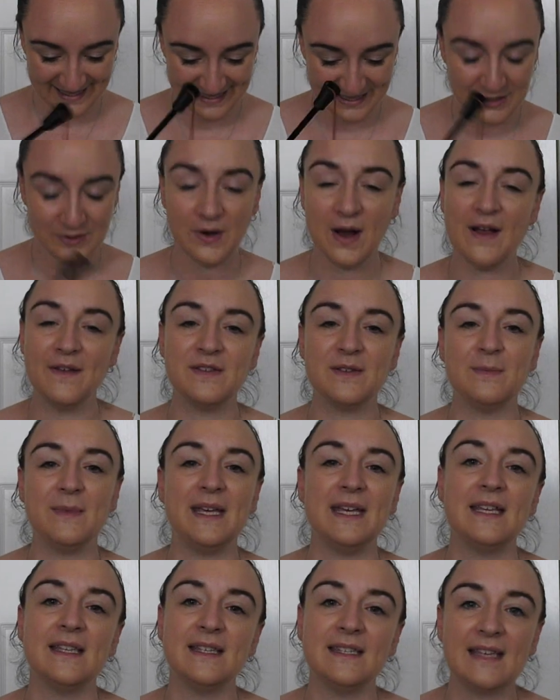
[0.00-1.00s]
drives
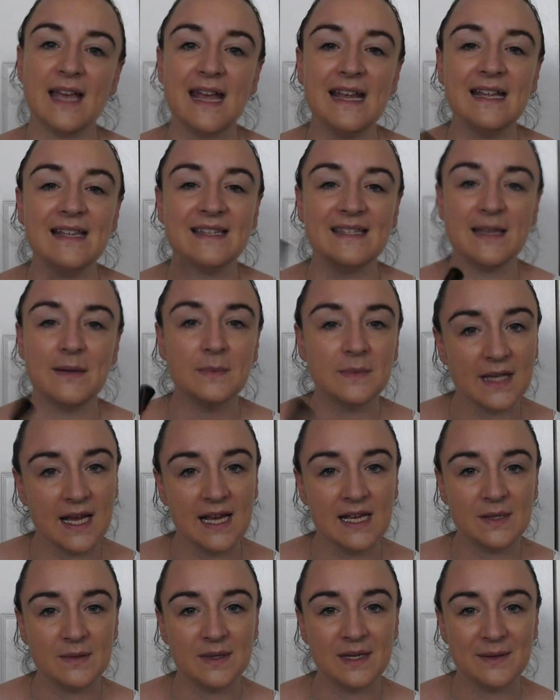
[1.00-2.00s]
me insane some
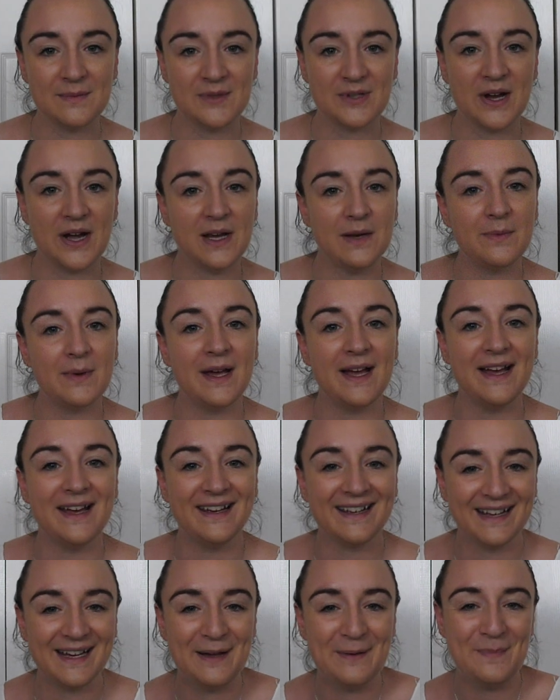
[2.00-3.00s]
days when I'm trying to
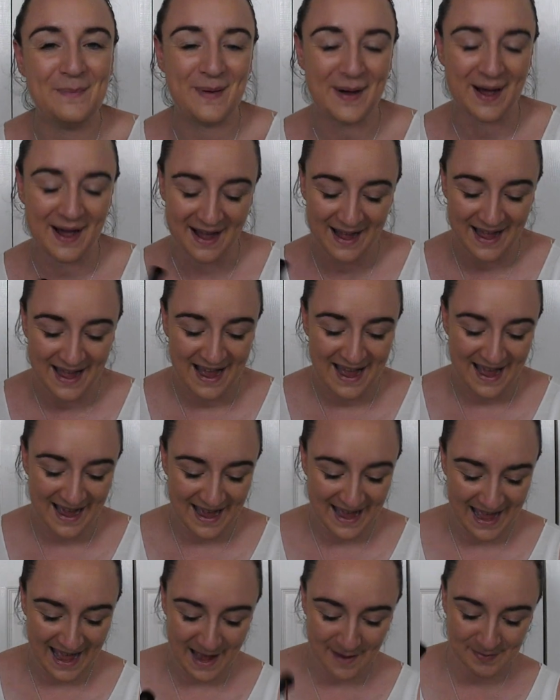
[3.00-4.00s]
work, but
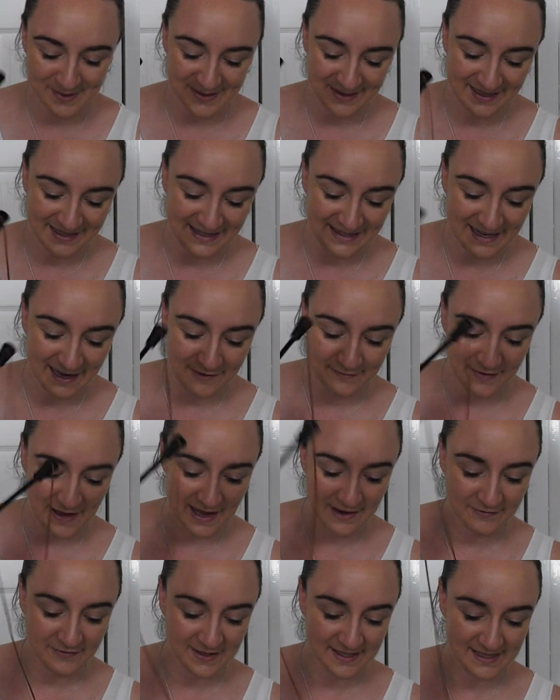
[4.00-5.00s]
I absolutely love
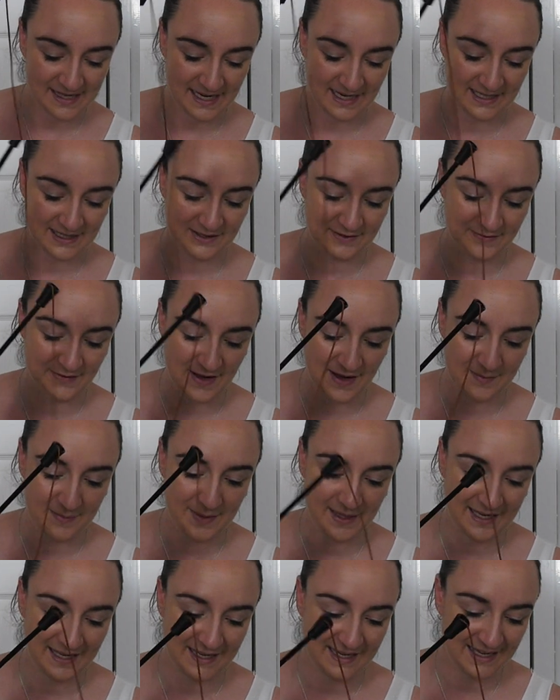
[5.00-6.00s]
every second of her
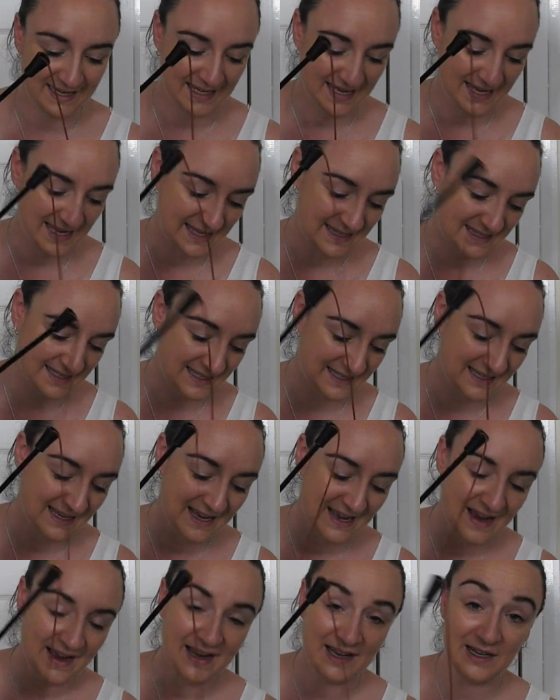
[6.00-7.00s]
being a kitten.
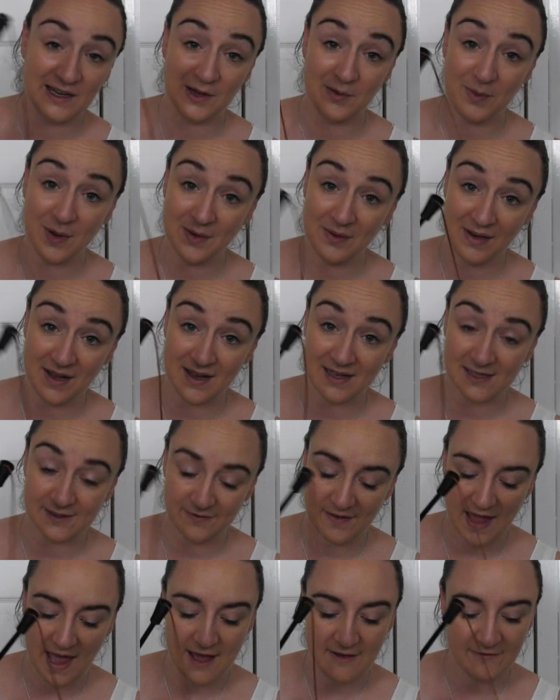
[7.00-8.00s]
I know it won't last
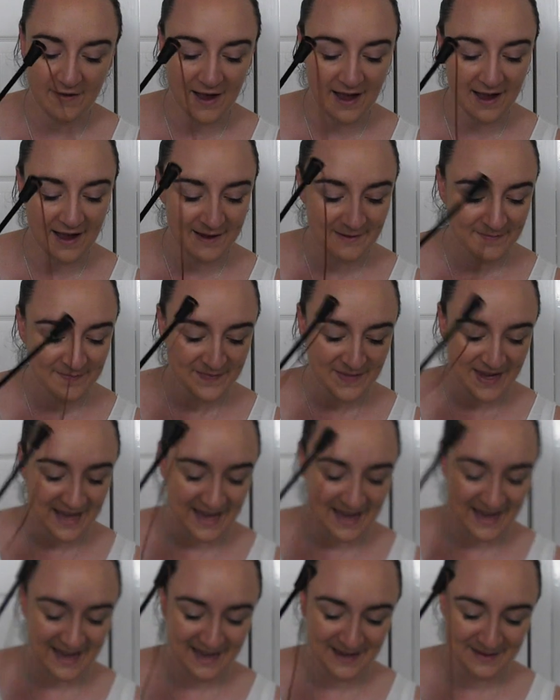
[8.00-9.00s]
forever,
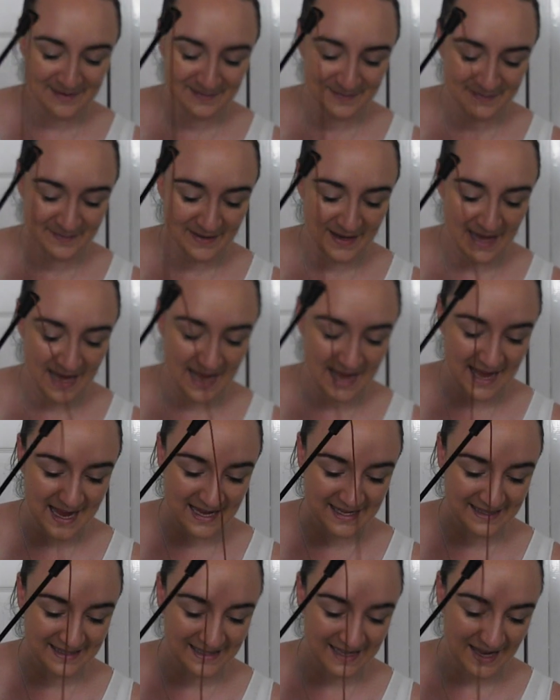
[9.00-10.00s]

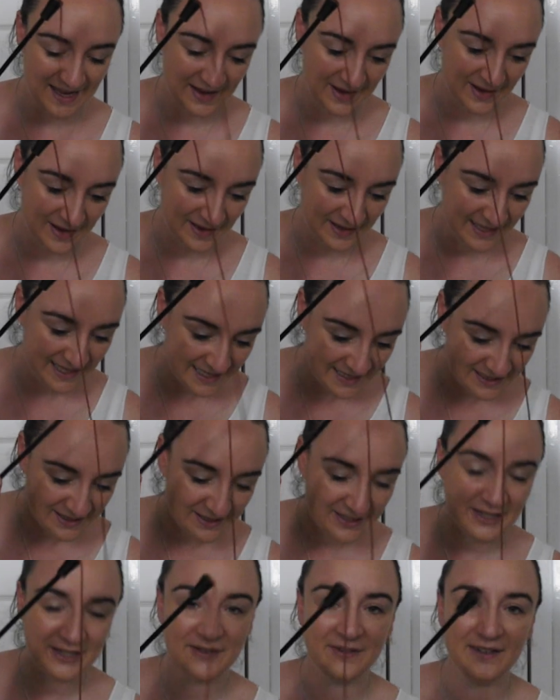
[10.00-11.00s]
and her
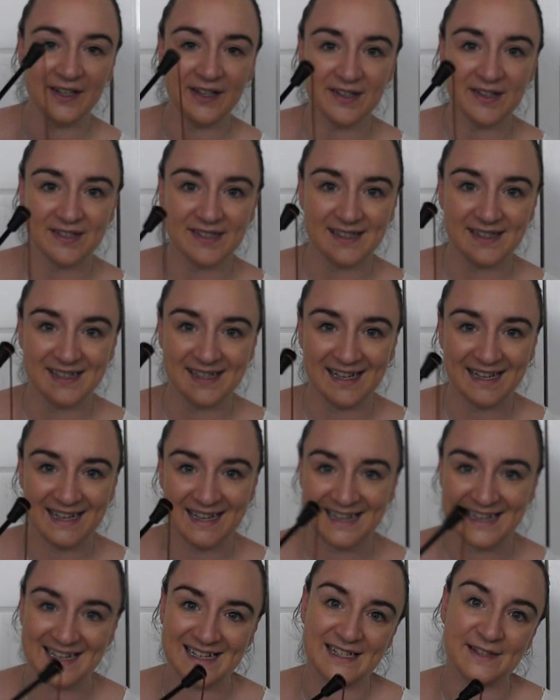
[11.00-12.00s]
kitten
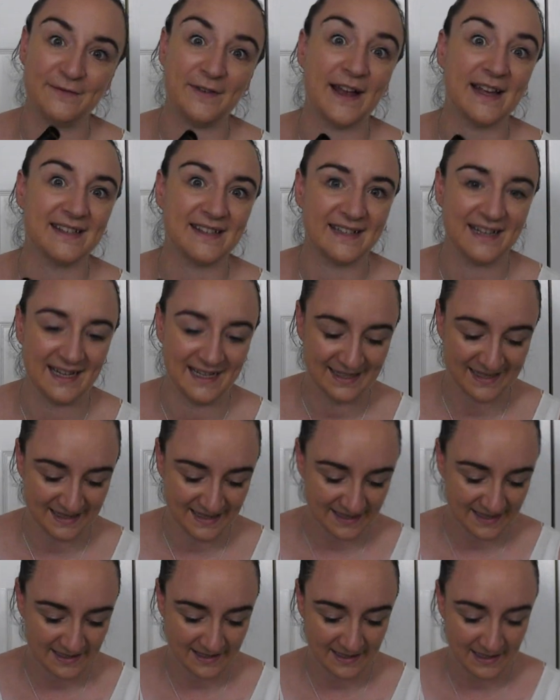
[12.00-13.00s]
curiosity is
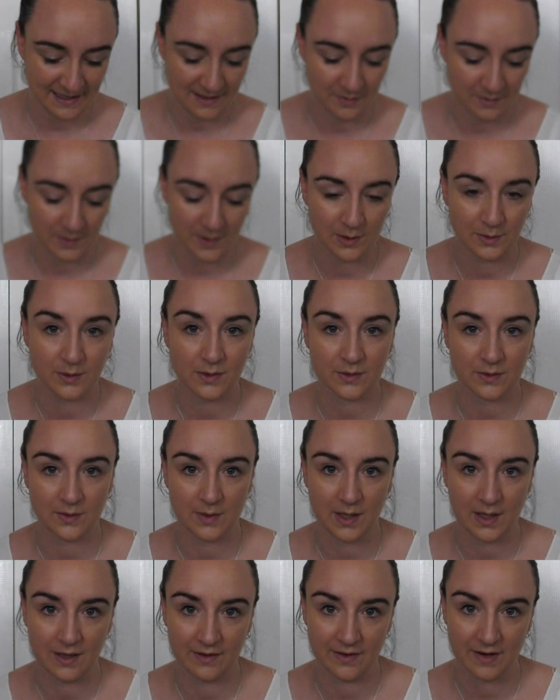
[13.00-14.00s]
fascinating to see the world through
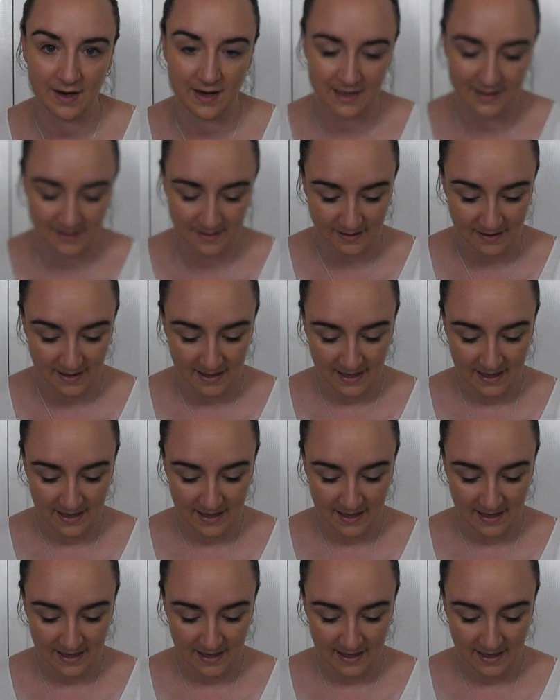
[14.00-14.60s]
her eyes.